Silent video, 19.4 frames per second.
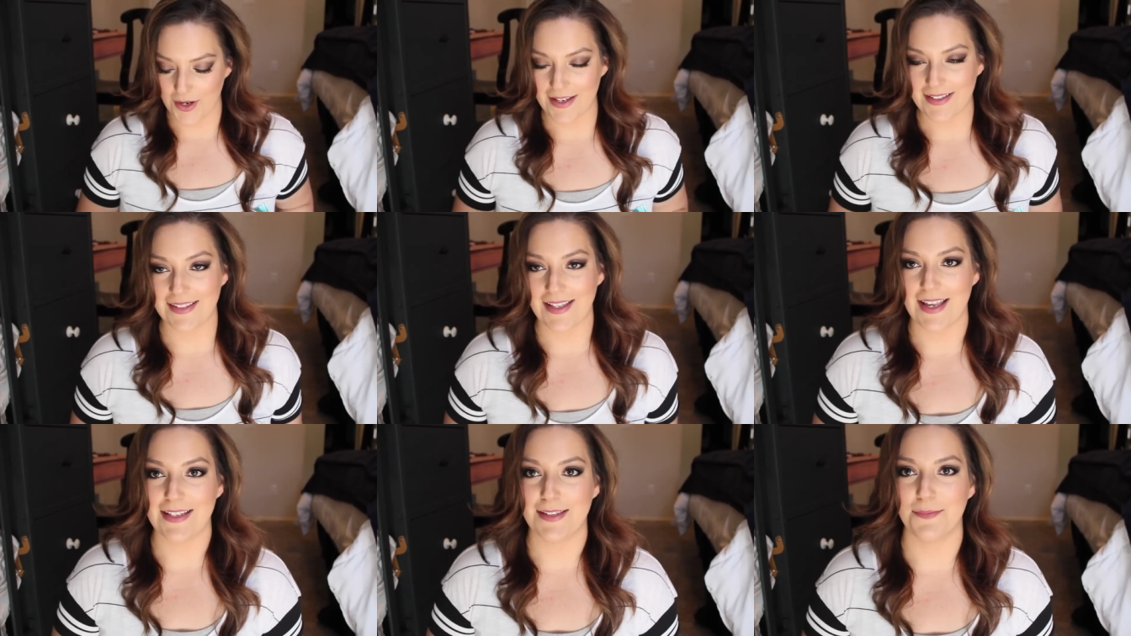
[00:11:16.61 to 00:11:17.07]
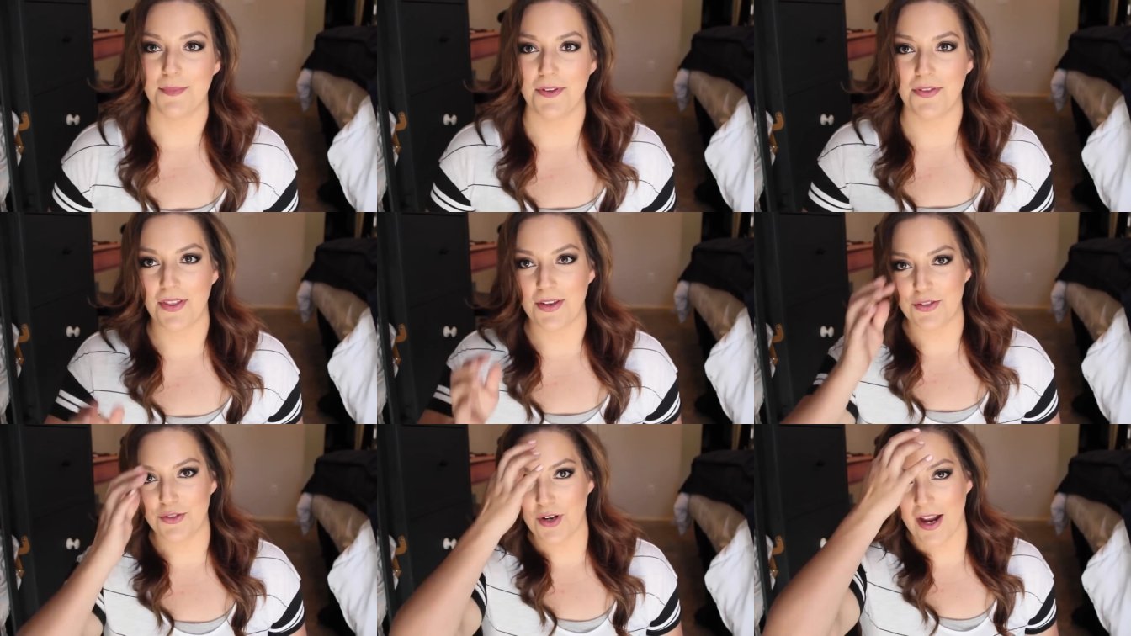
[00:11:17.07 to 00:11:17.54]
you guys last
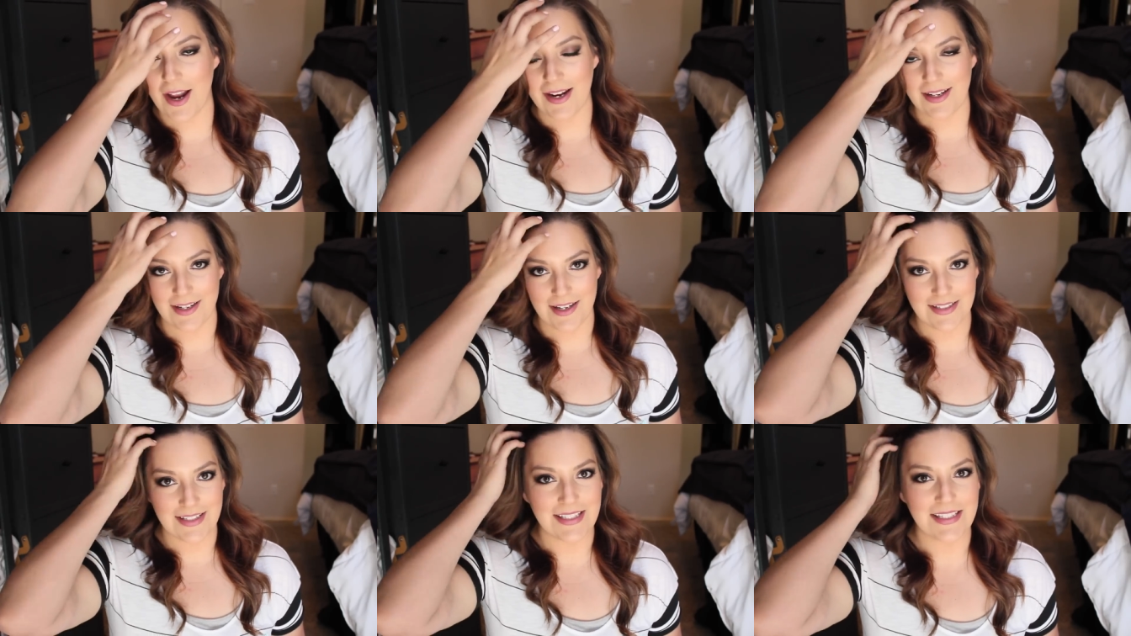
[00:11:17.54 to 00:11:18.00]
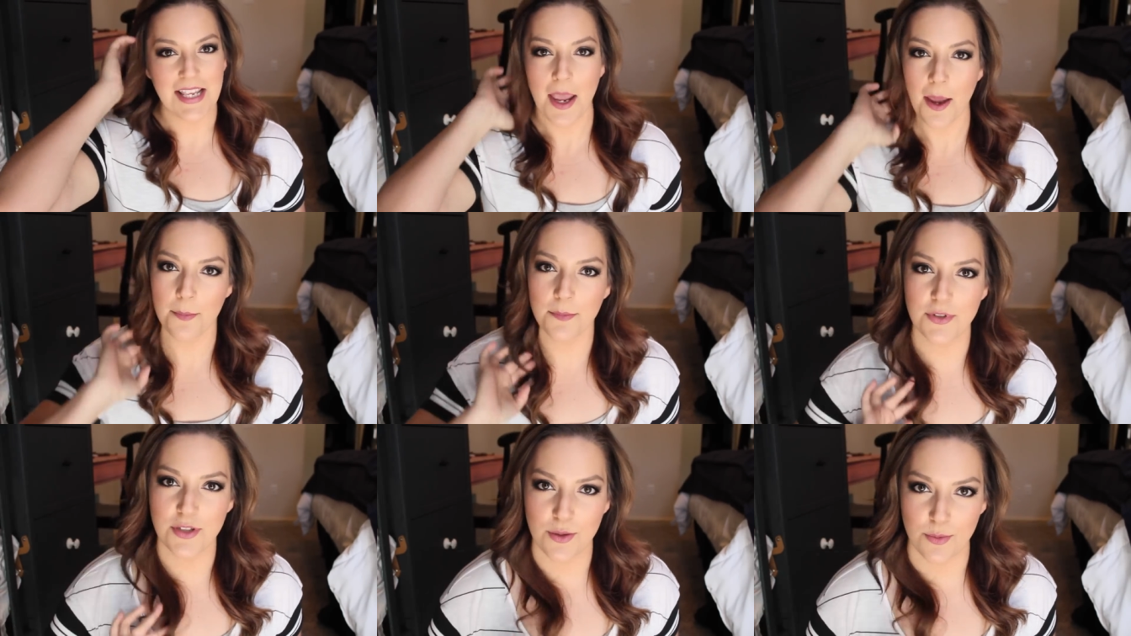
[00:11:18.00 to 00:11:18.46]
month I try not to
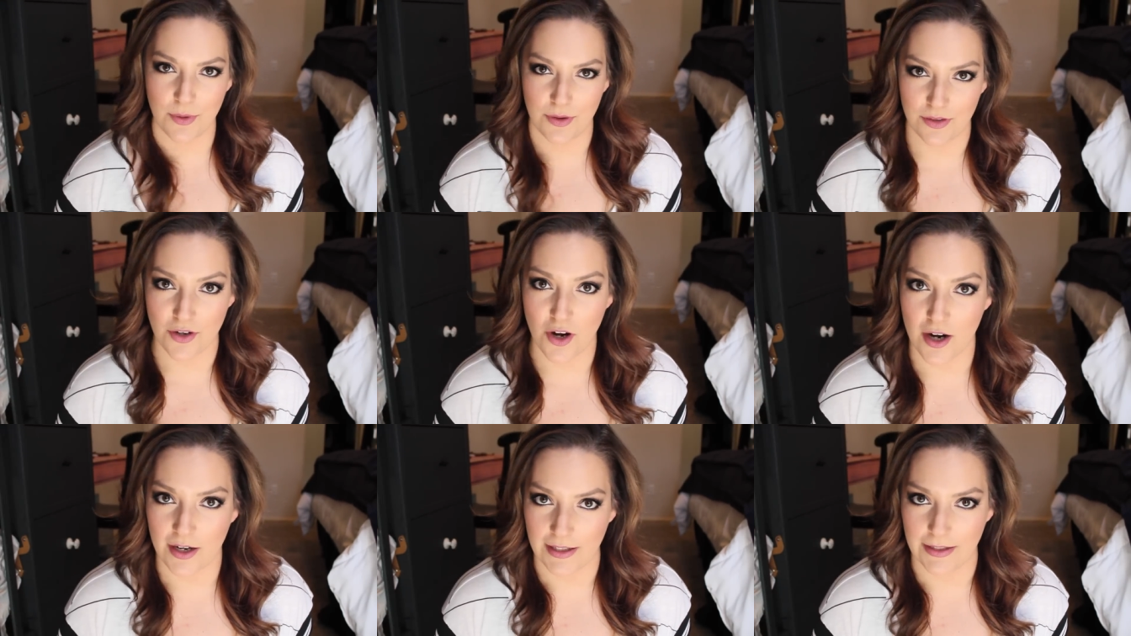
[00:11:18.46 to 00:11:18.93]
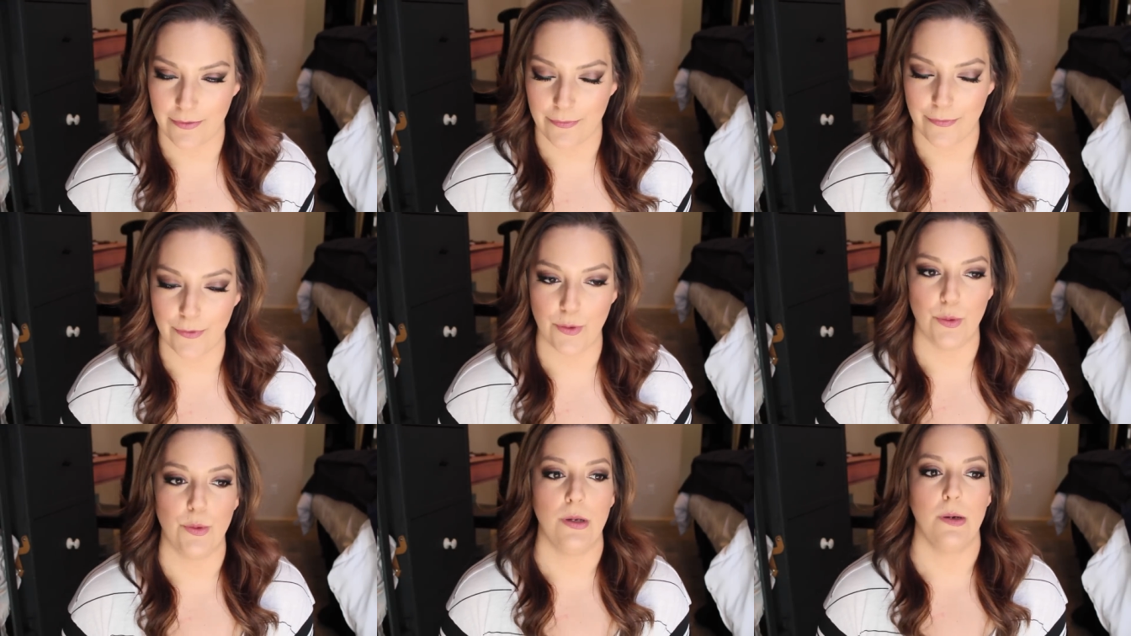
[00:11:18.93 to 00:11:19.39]
tempt you with naughty
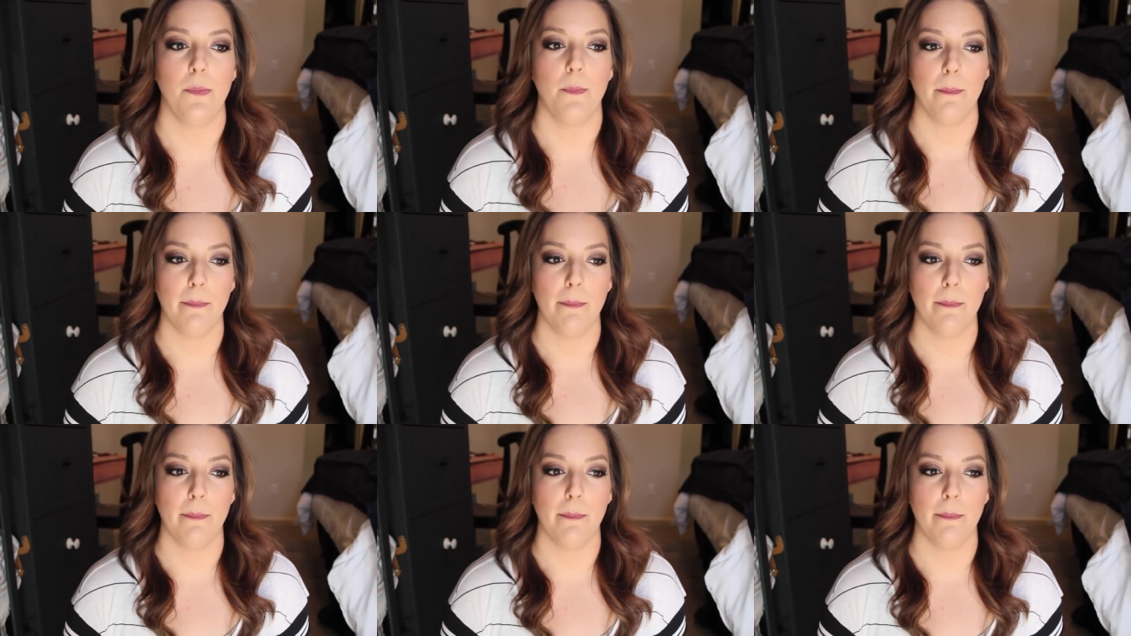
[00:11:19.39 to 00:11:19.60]
food,